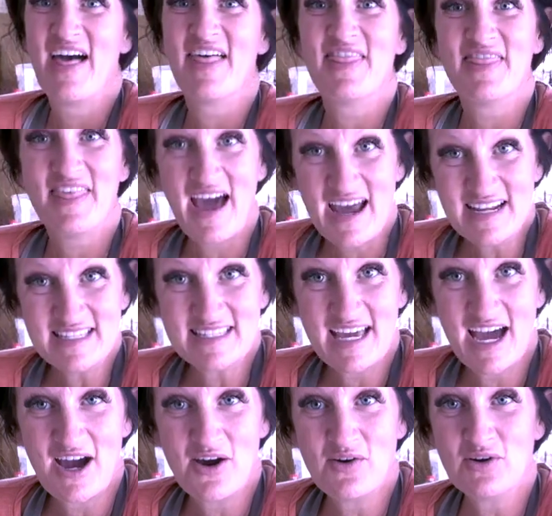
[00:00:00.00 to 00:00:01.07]
that is
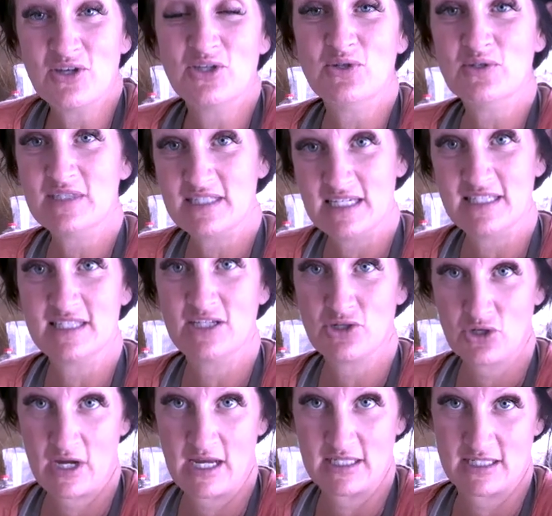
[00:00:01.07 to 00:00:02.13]
how you season
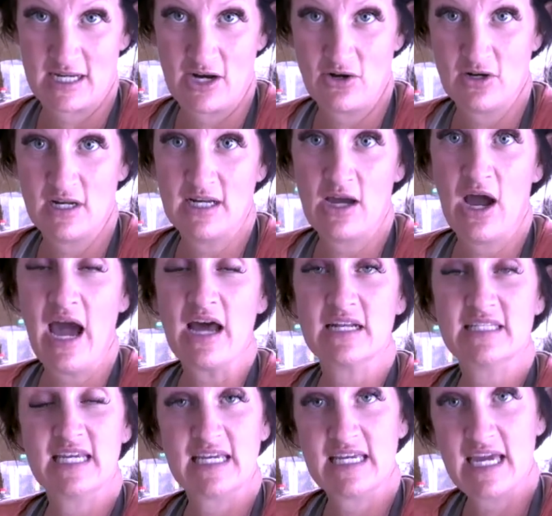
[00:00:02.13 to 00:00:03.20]
your cast iron. Now how
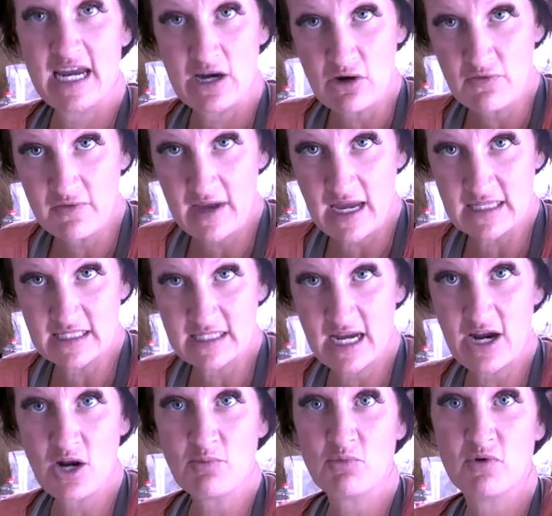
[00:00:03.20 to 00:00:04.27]
to take care of cast
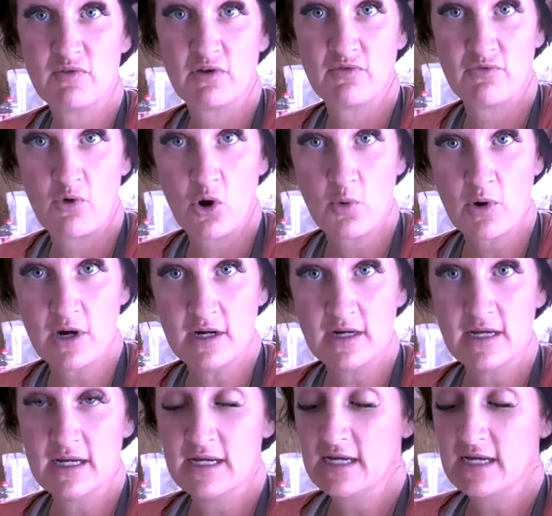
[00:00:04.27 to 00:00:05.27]
iron moving forward.